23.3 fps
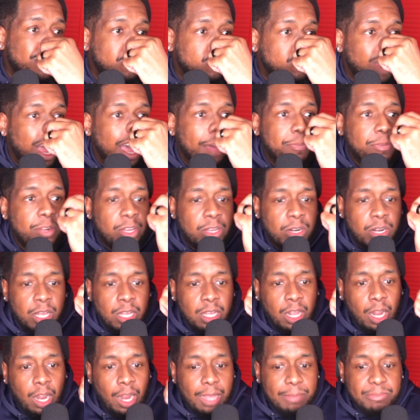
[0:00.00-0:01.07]
dropped on
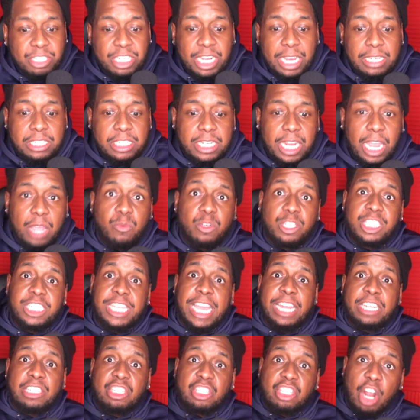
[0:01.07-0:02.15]
Club Shay Shay with
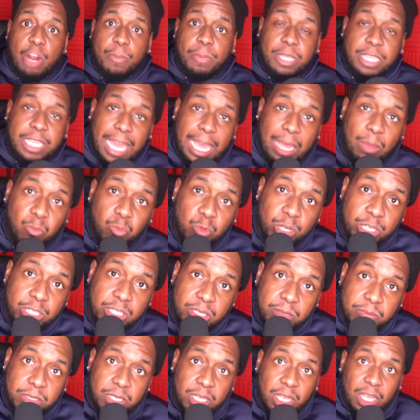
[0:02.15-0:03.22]
Shannon, Sharpe, and Katt
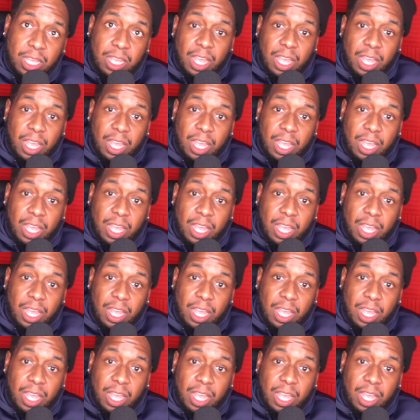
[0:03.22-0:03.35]
Williams.